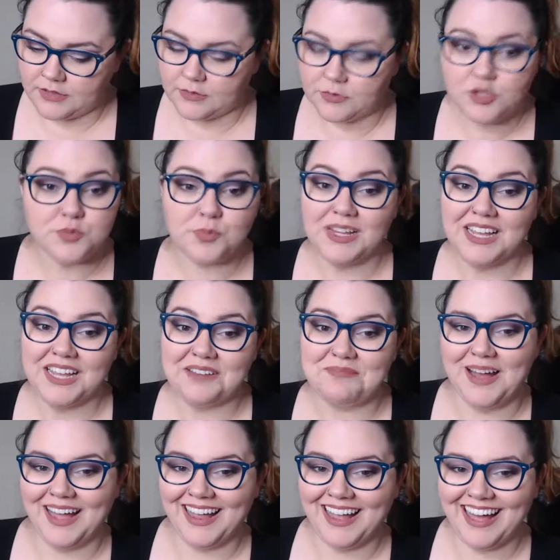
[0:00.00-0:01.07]
I'm just playing
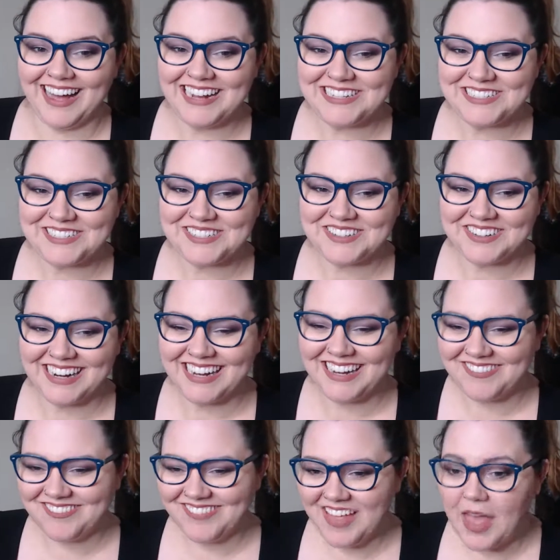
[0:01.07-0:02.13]
my ice
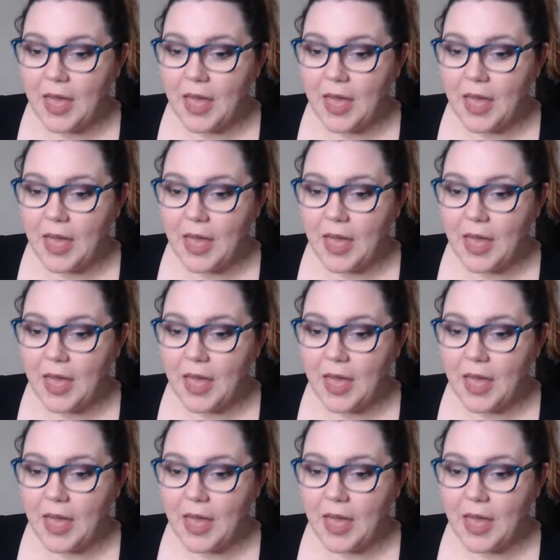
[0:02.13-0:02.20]
cream.